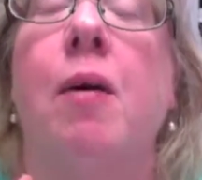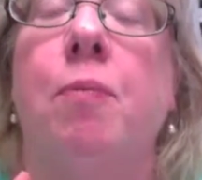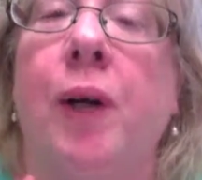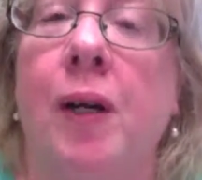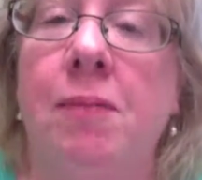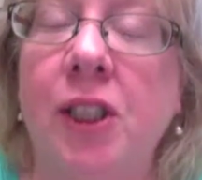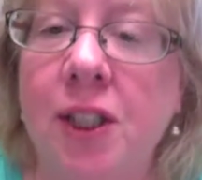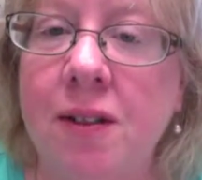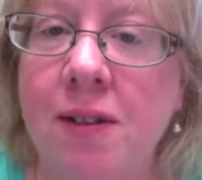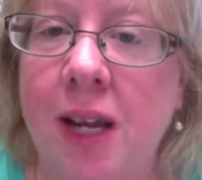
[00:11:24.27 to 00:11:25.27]
Bring a
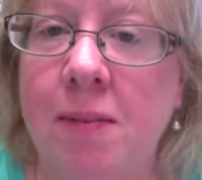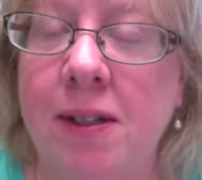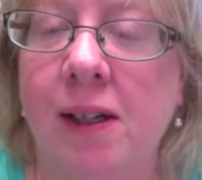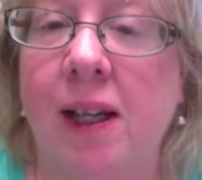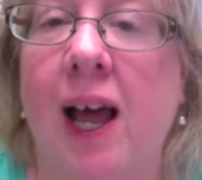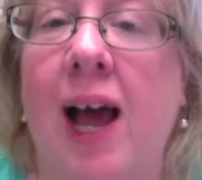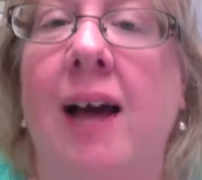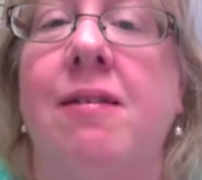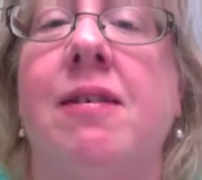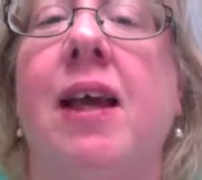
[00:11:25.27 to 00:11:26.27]
mission statement to
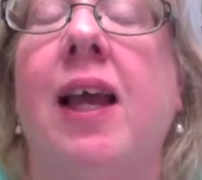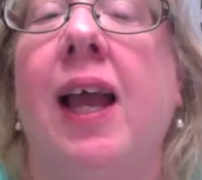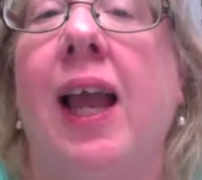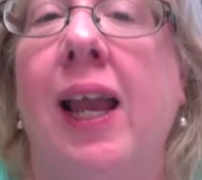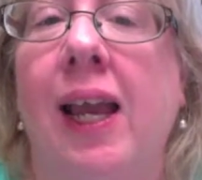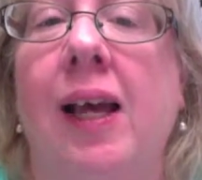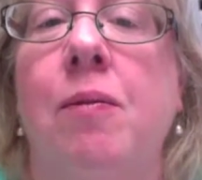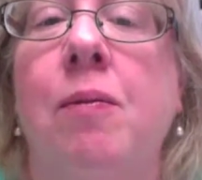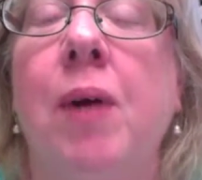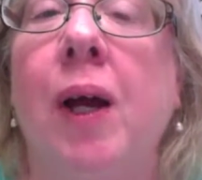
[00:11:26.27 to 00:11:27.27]
class, and